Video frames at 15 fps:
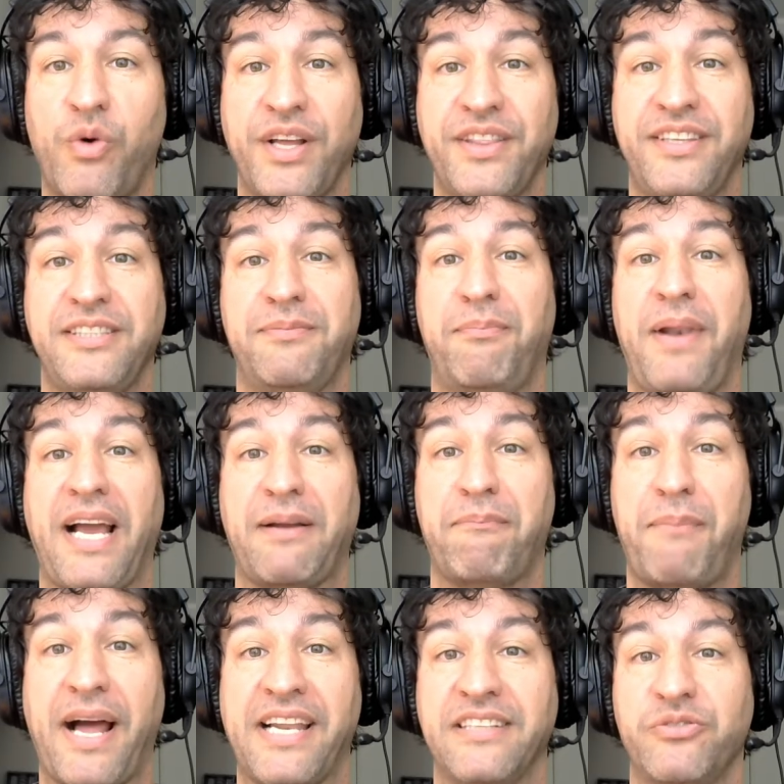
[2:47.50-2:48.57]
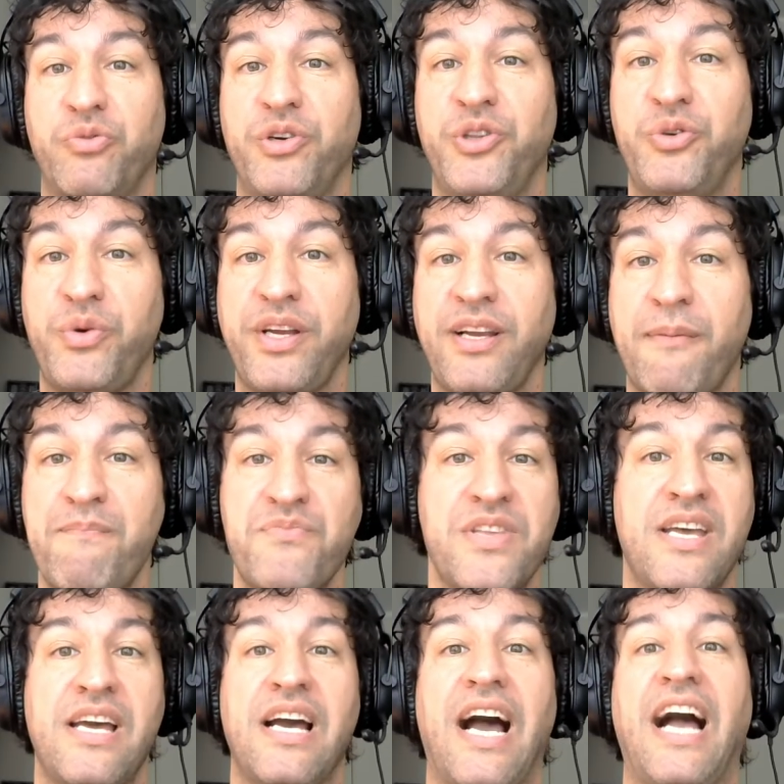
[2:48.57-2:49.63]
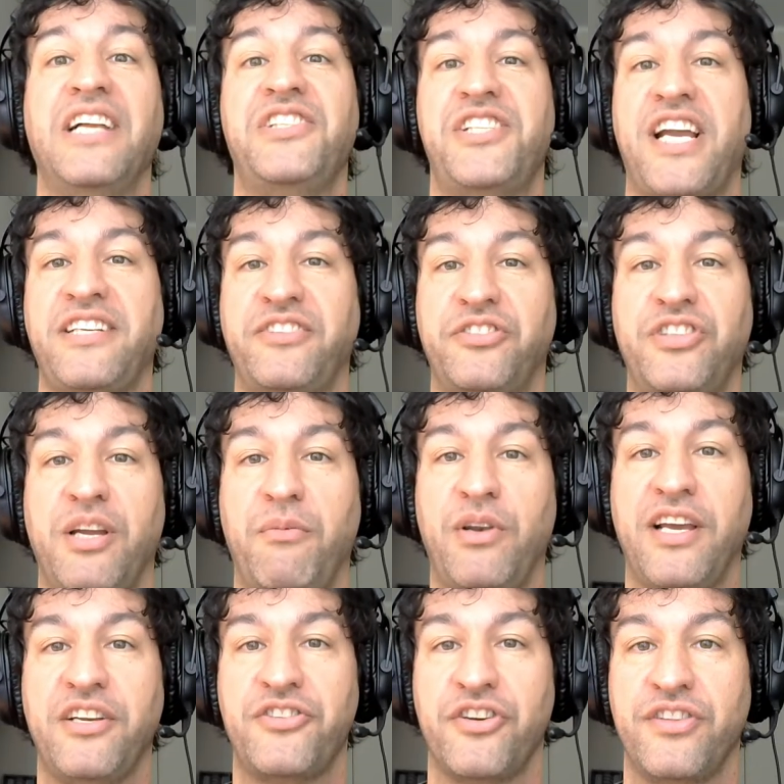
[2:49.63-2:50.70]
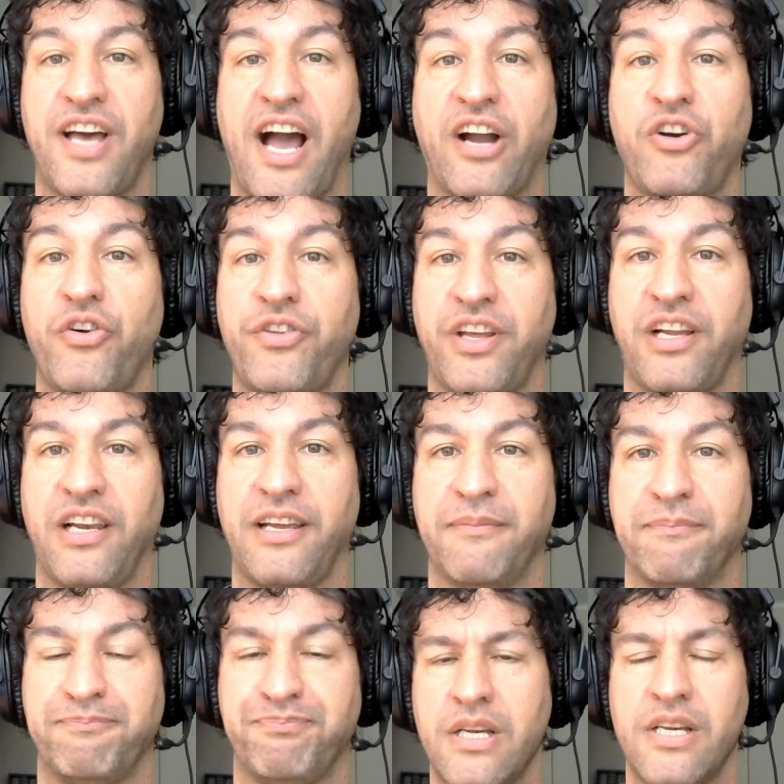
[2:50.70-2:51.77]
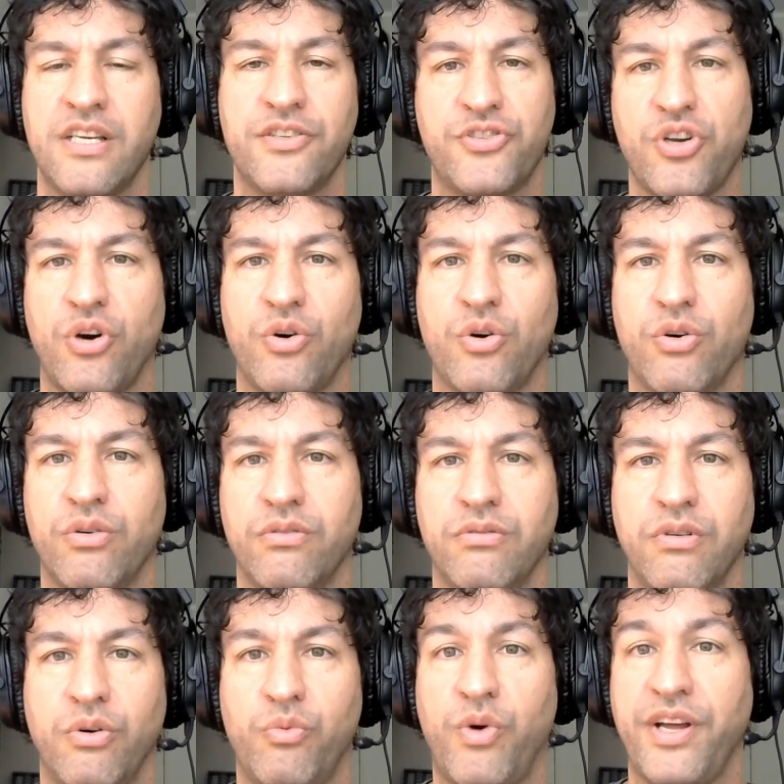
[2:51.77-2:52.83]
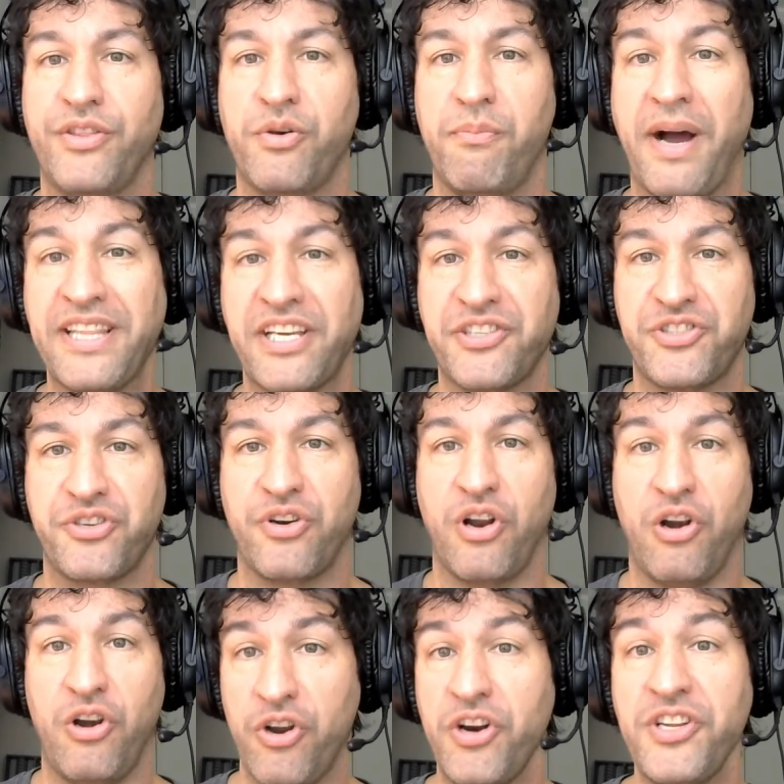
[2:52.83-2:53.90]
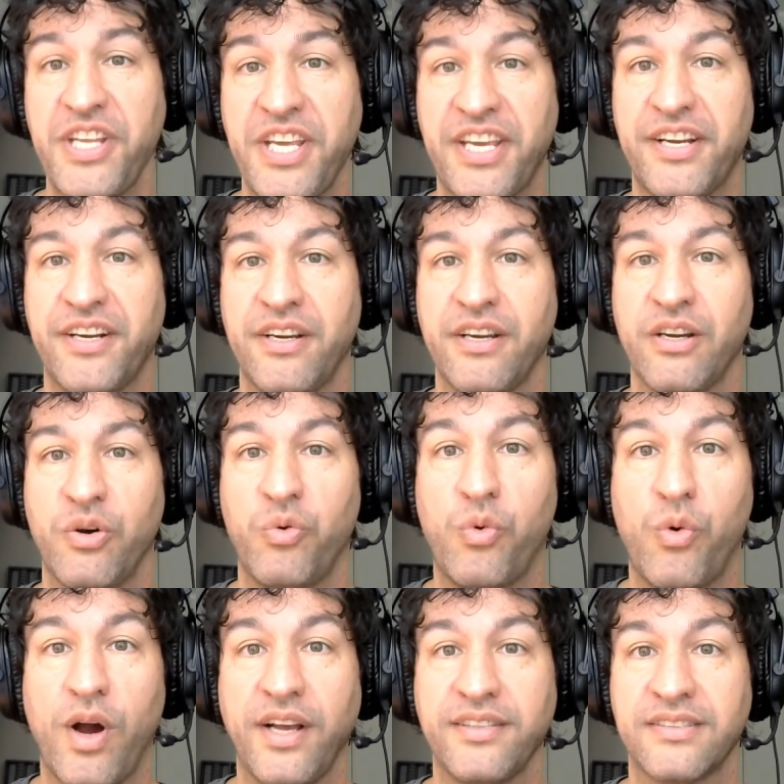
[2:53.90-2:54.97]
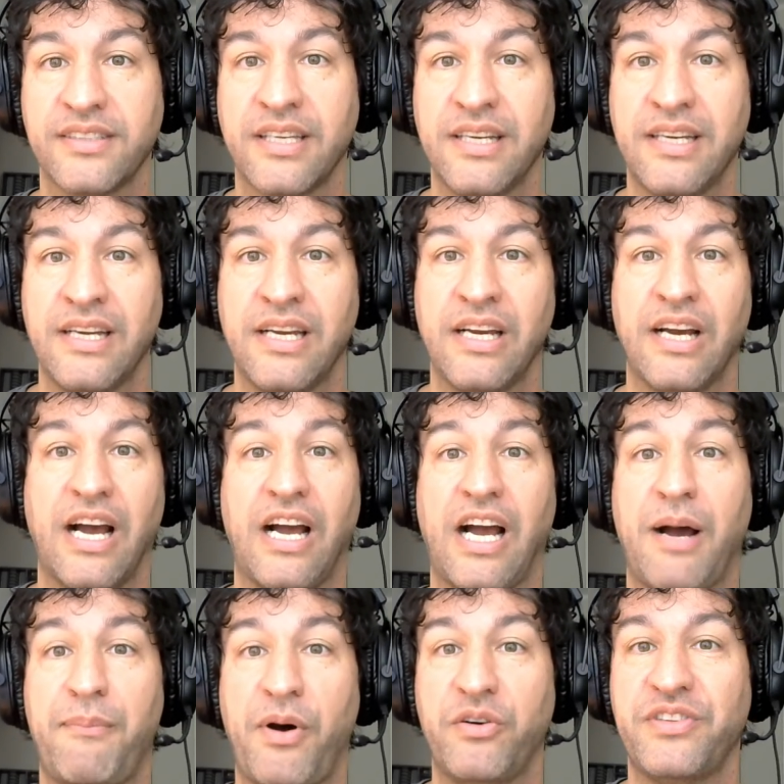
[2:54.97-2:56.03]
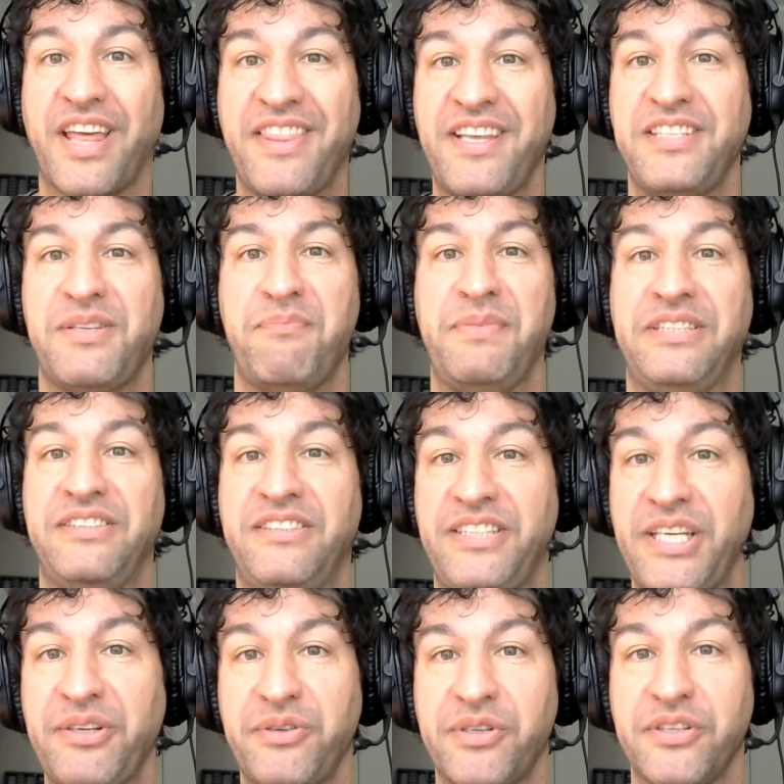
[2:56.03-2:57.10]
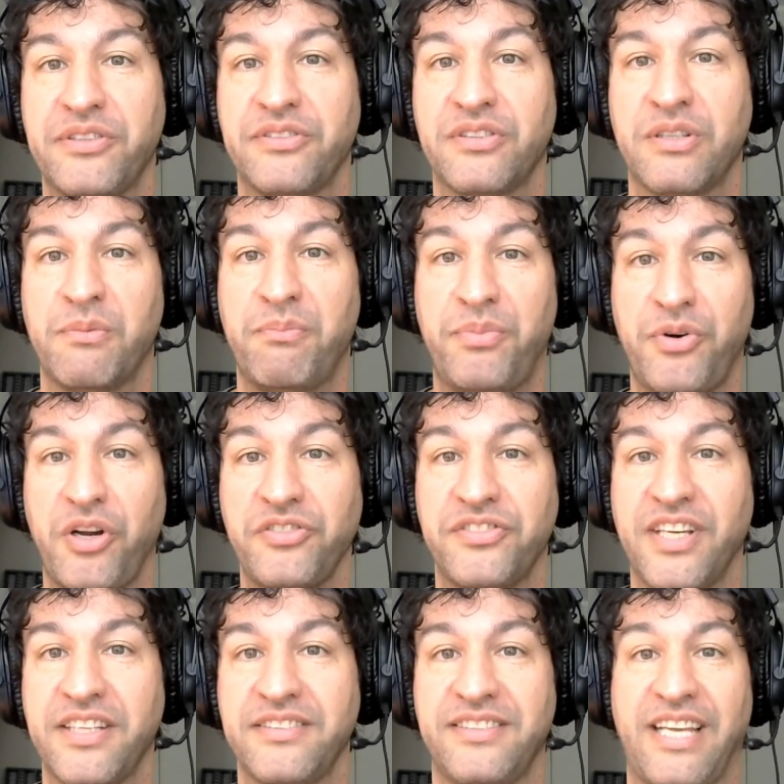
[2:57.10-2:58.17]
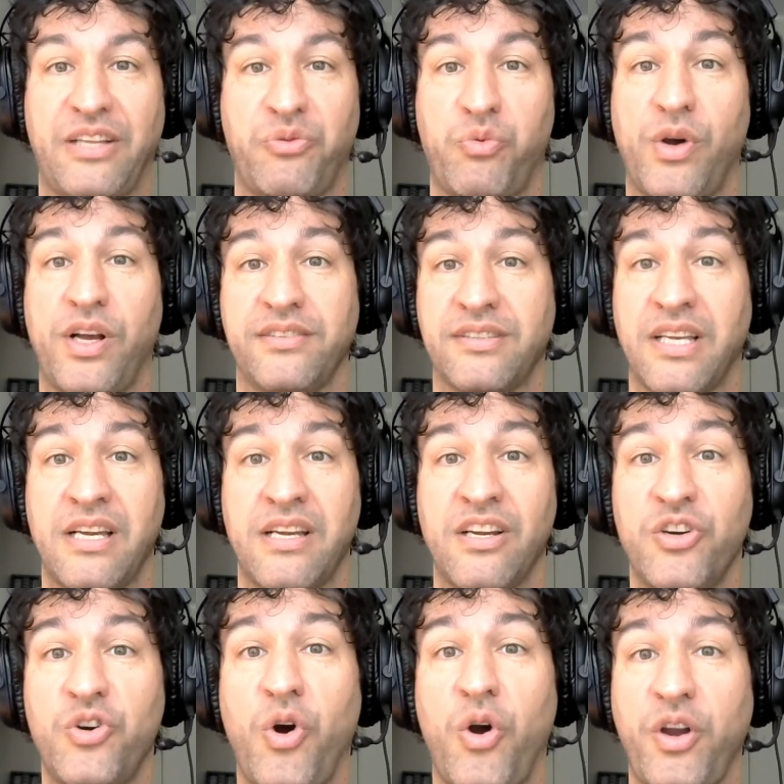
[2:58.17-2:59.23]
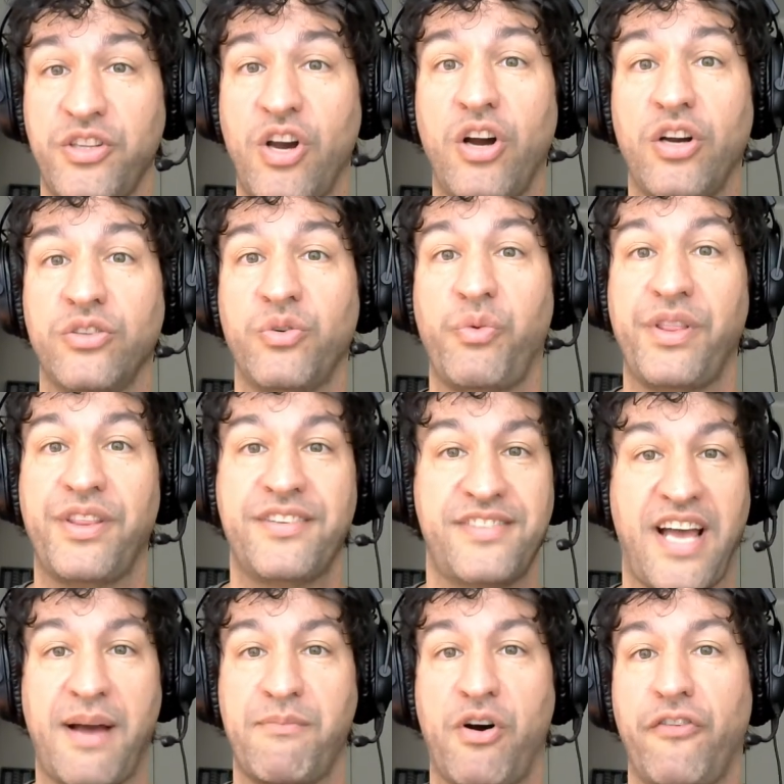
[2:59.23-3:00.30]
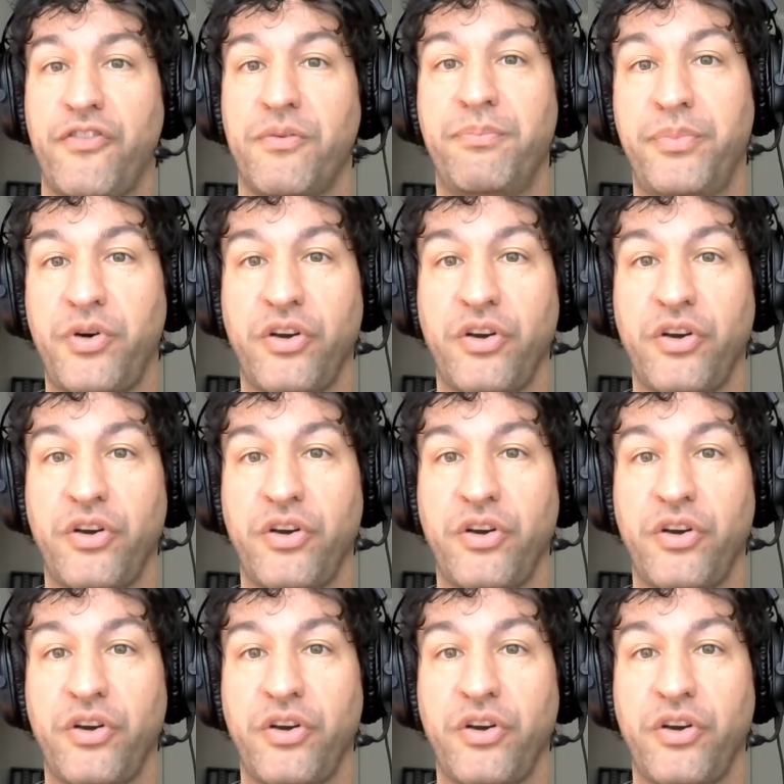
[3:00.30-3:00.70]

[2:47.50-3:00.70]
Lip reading: what these black pallets were doing and change the simulation accordingly. So what the manager learned here was about this mysterious process that was going on with some of the